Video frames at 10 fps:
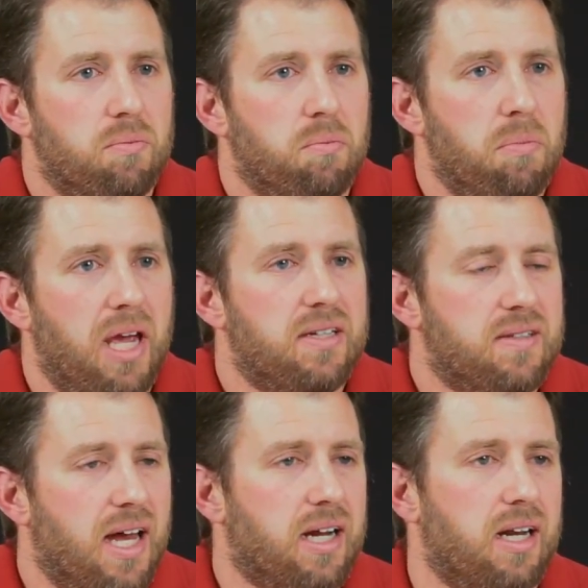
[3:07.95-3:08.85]
makes
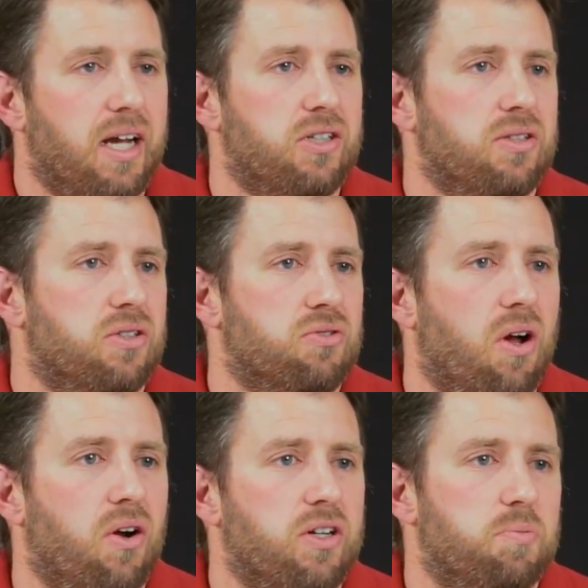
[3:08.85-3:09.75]
that connection the
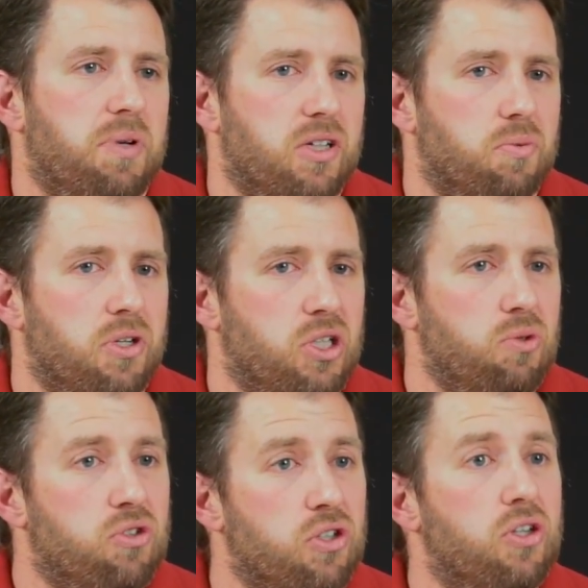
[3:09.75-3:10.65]
strongest, because when you
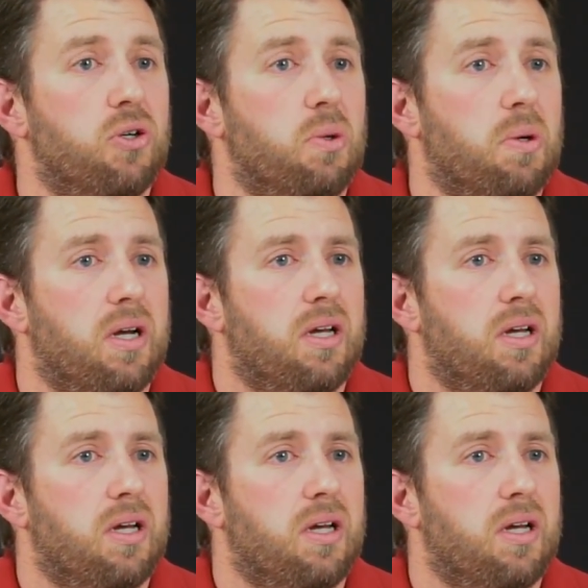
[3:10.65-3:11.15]
do,